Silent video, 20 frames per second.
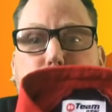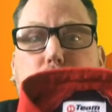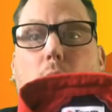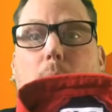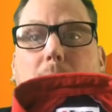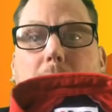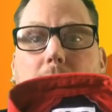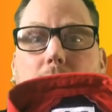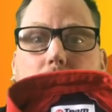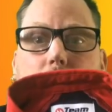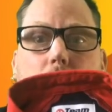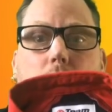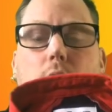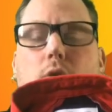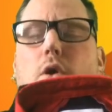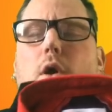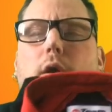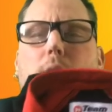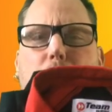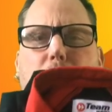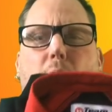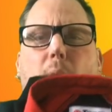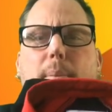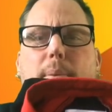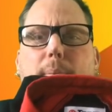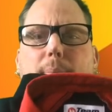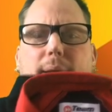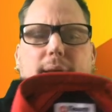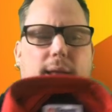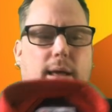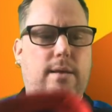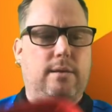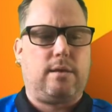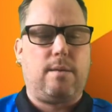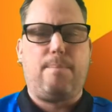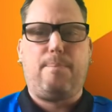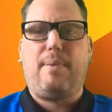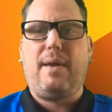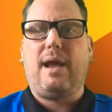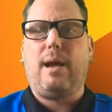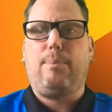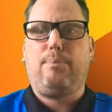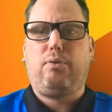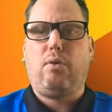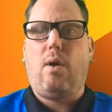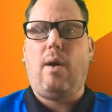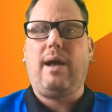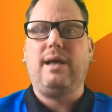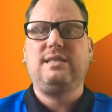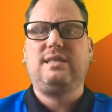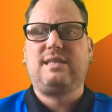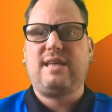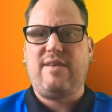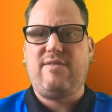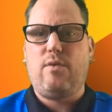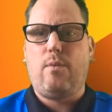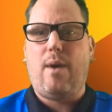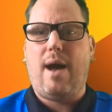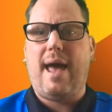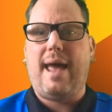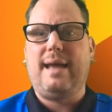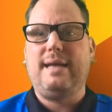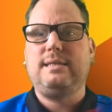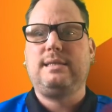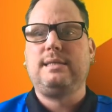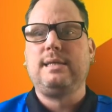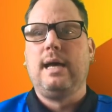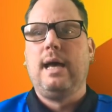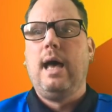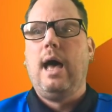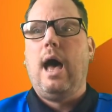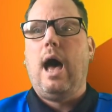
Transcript: bigger prize giveaways.